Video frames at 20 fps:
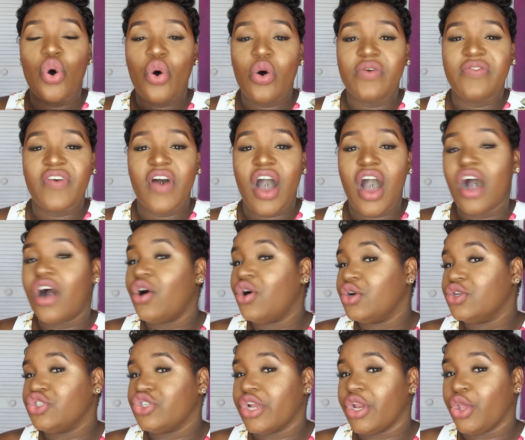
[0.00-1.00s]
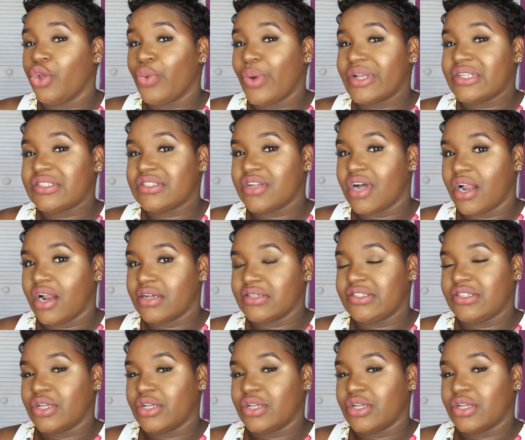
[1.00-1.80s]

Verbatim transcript: over $100 US.